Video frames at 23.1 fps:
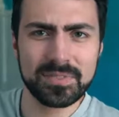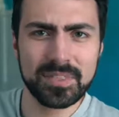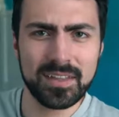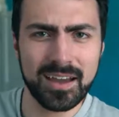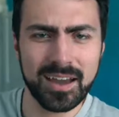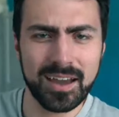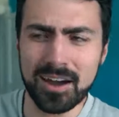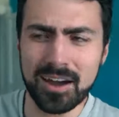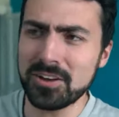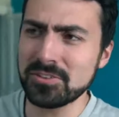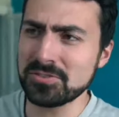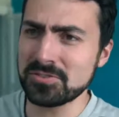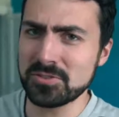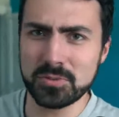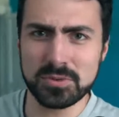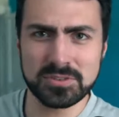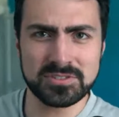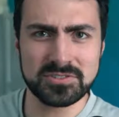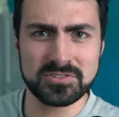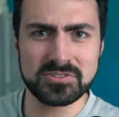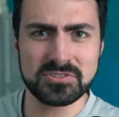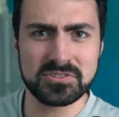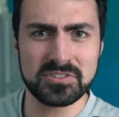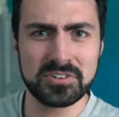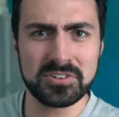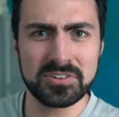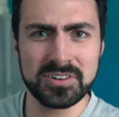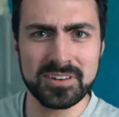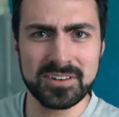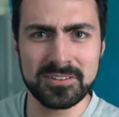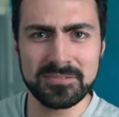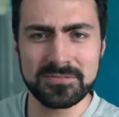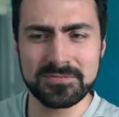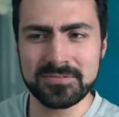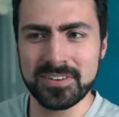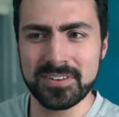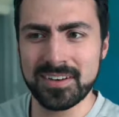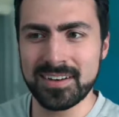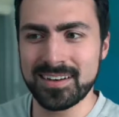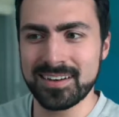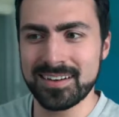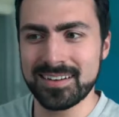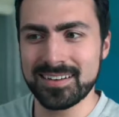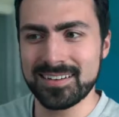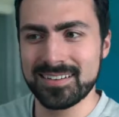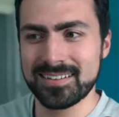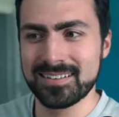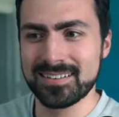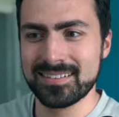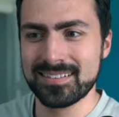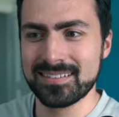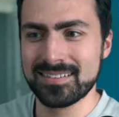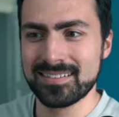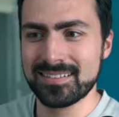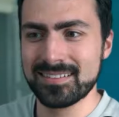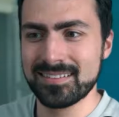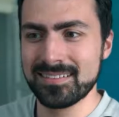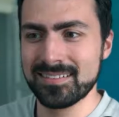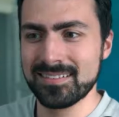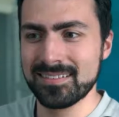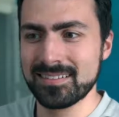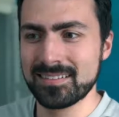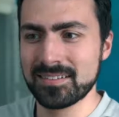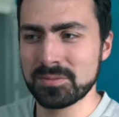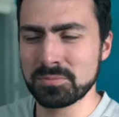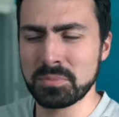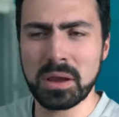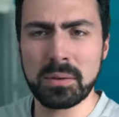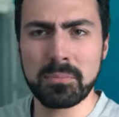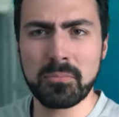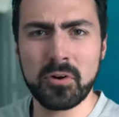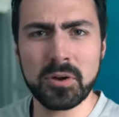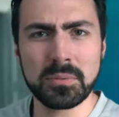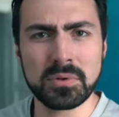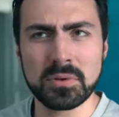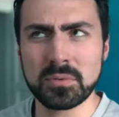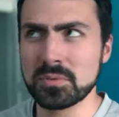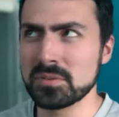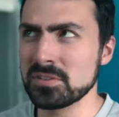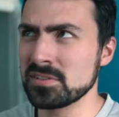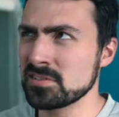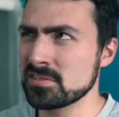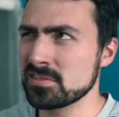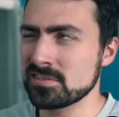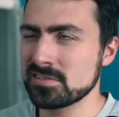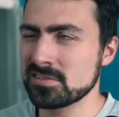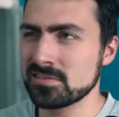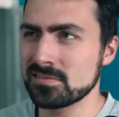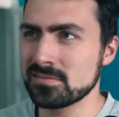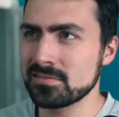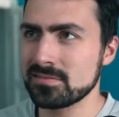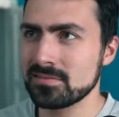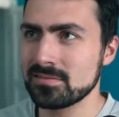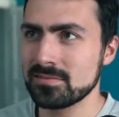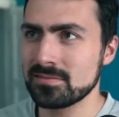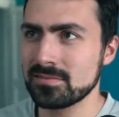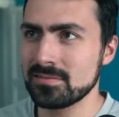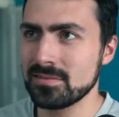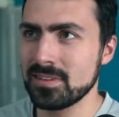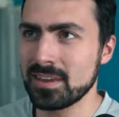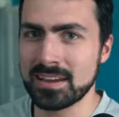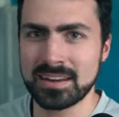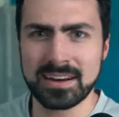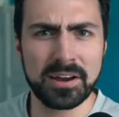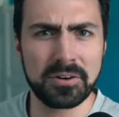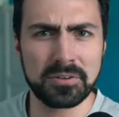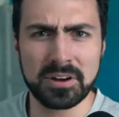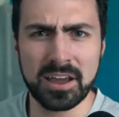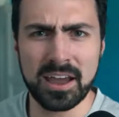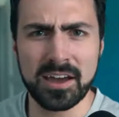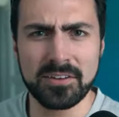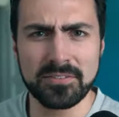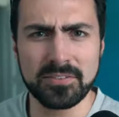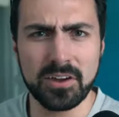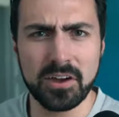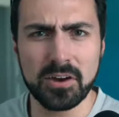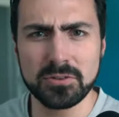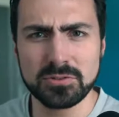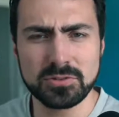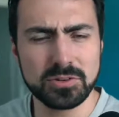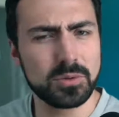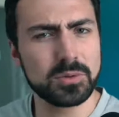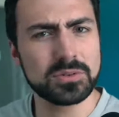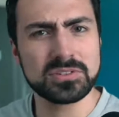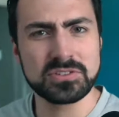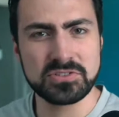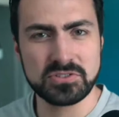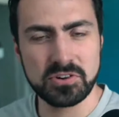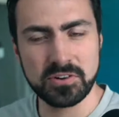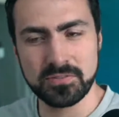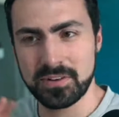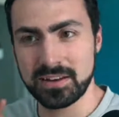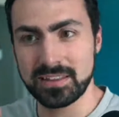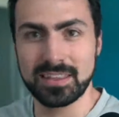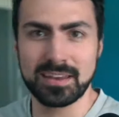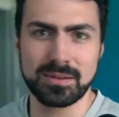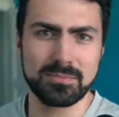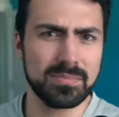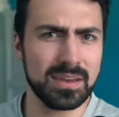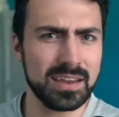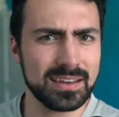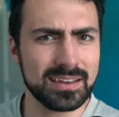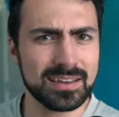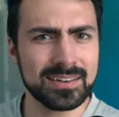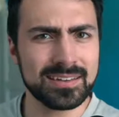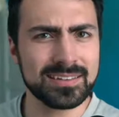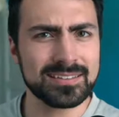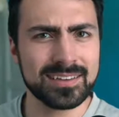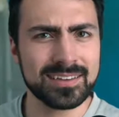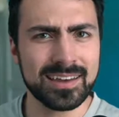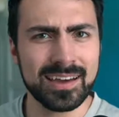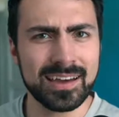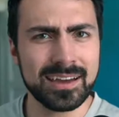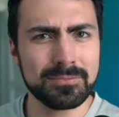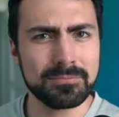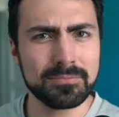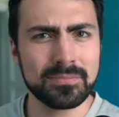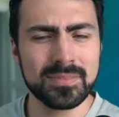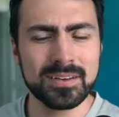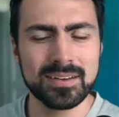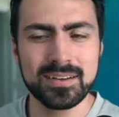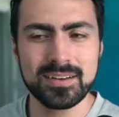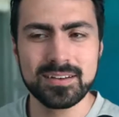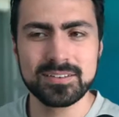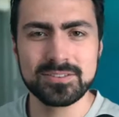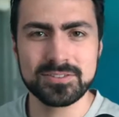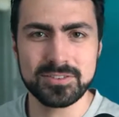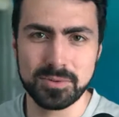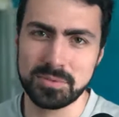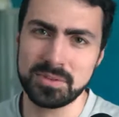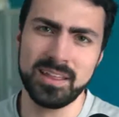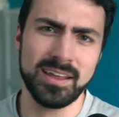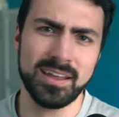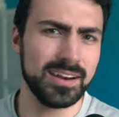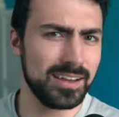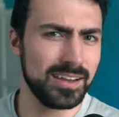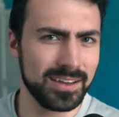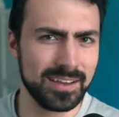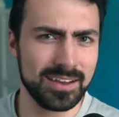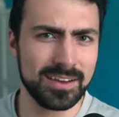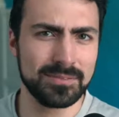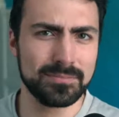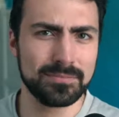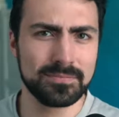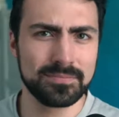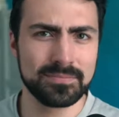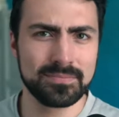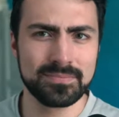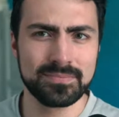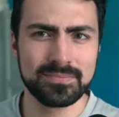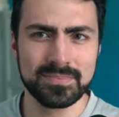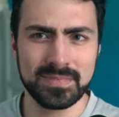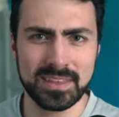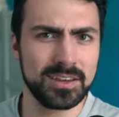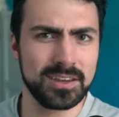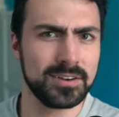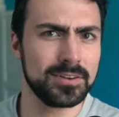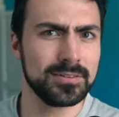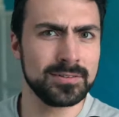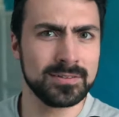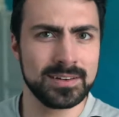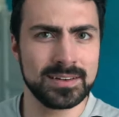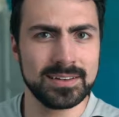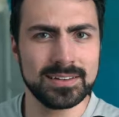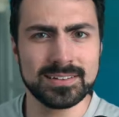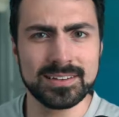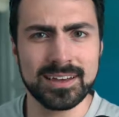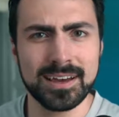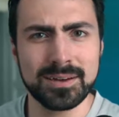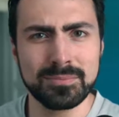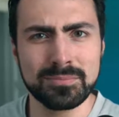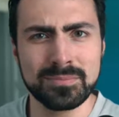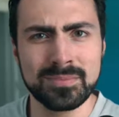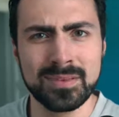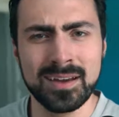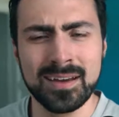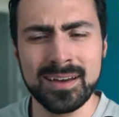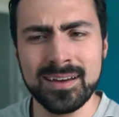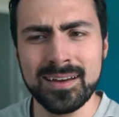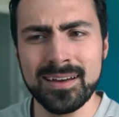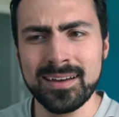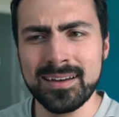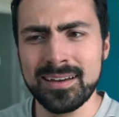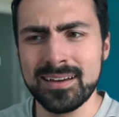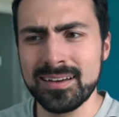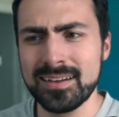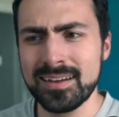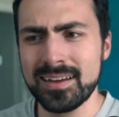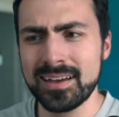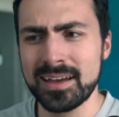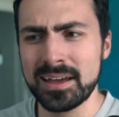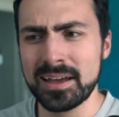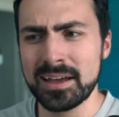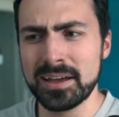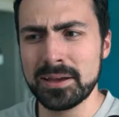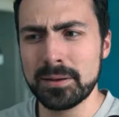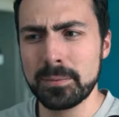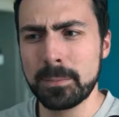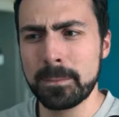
I also wasn't sure if my appointment was like an hour and a half ago, so I wasn't sure if I'd make it in time. So I'm glad I am here in time. Uh,